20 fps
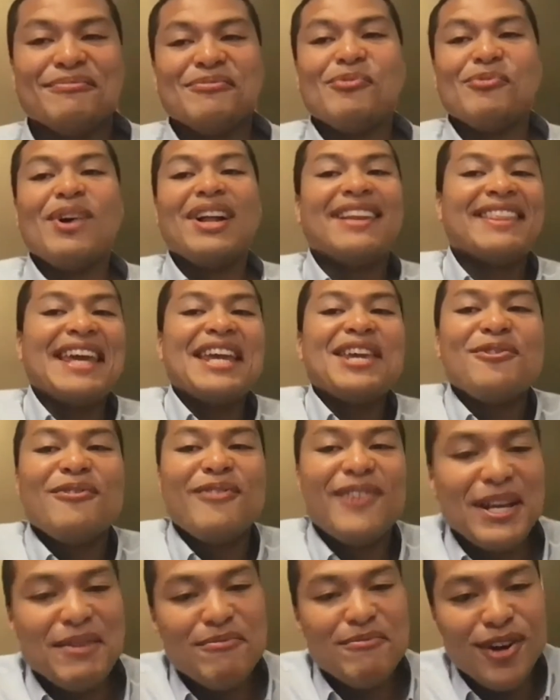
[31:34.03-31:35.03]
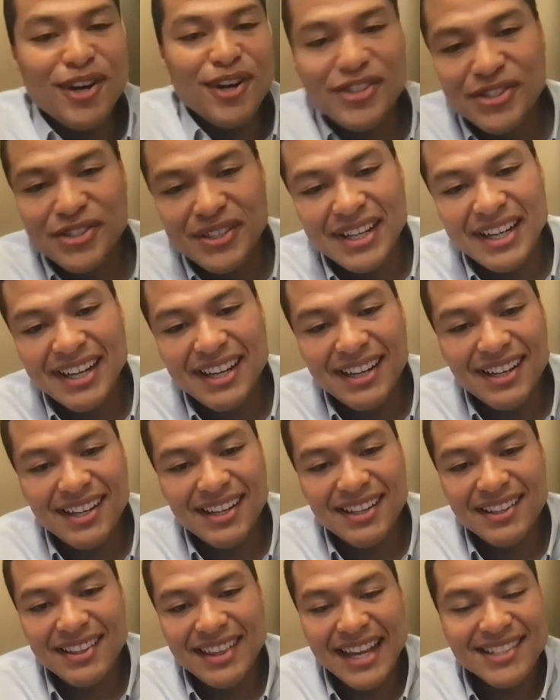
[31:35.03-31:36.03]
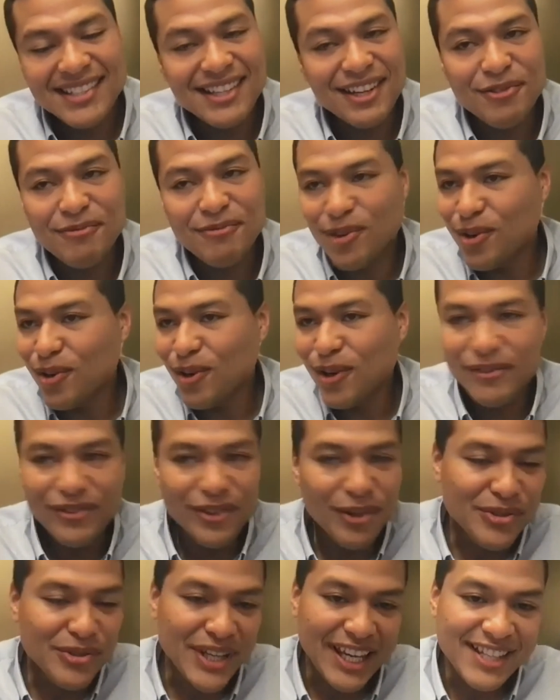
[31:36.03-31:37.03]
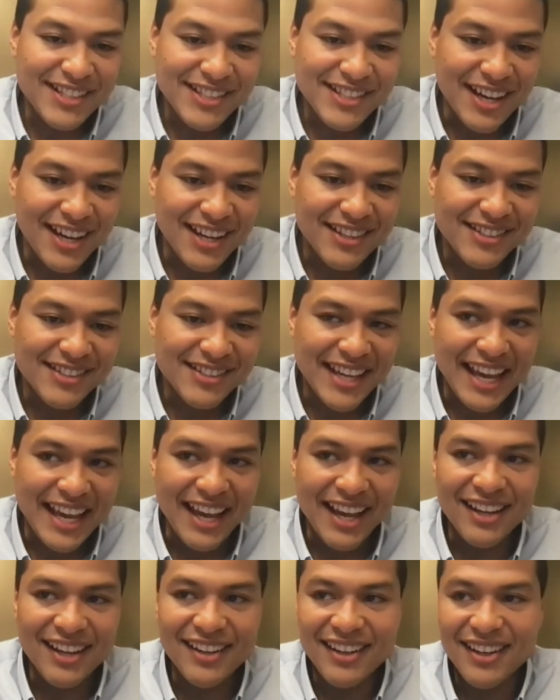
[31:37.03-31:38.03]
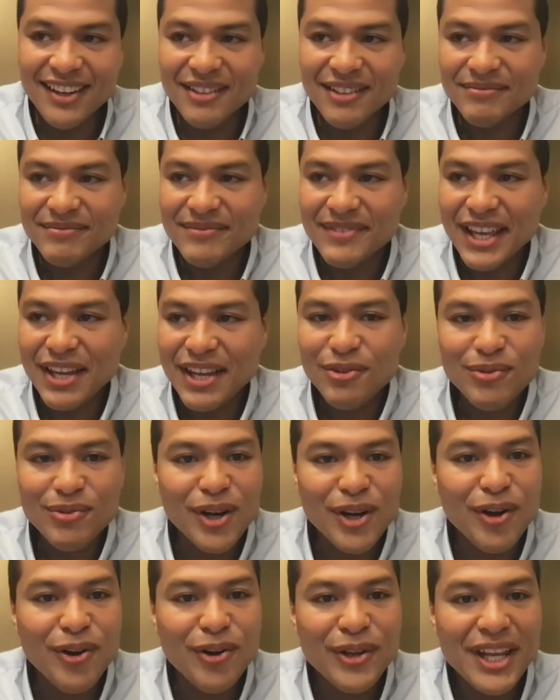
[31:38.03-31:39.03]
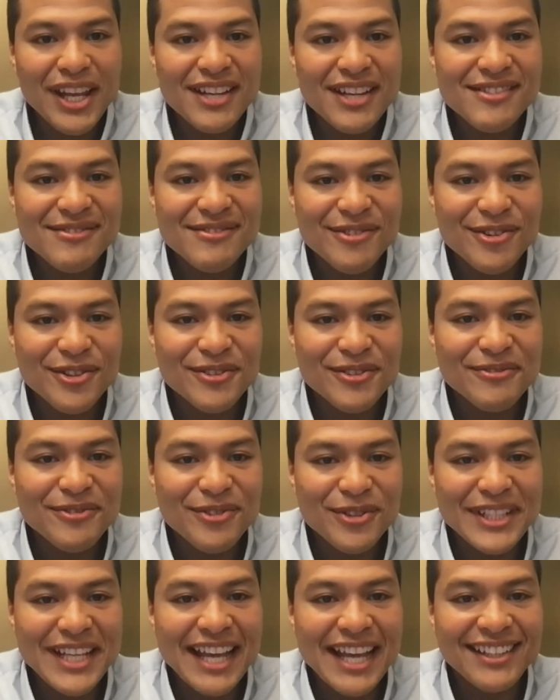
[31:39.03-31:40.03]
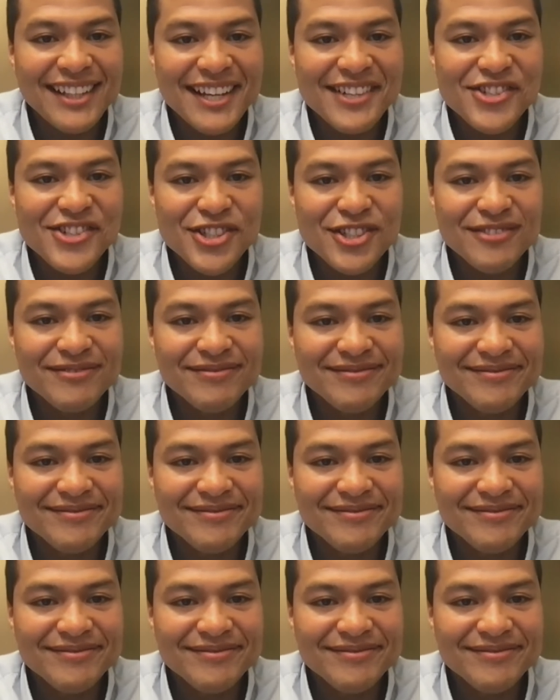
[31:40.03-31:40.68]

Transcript: Well, thank you very much. Thanks a lot for all of those insights, and thank you to our audience for the attention.